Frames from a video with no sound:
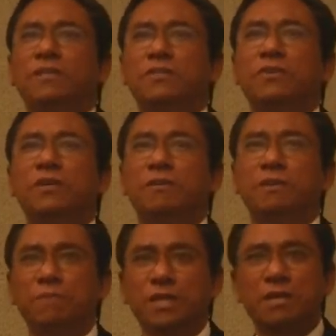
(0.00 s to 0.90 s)
So
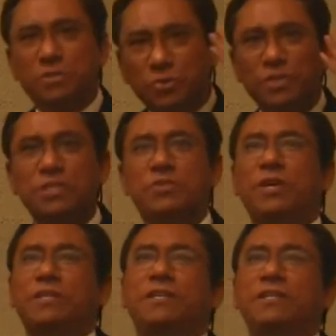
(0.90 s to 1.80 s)
it becomes so
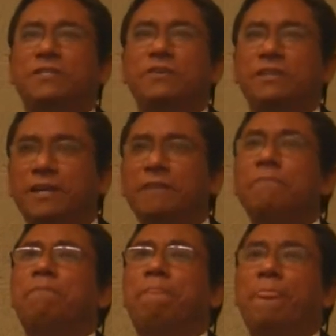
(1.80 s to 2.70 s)
distracting. So in the
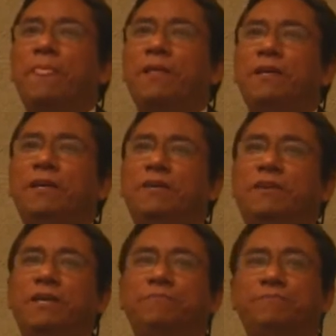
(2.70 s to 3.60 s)
end,
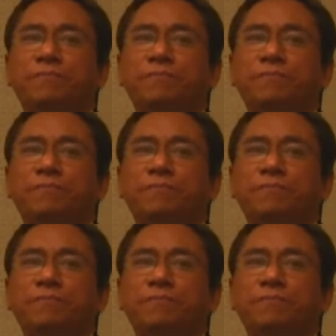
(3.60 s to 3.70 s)
right.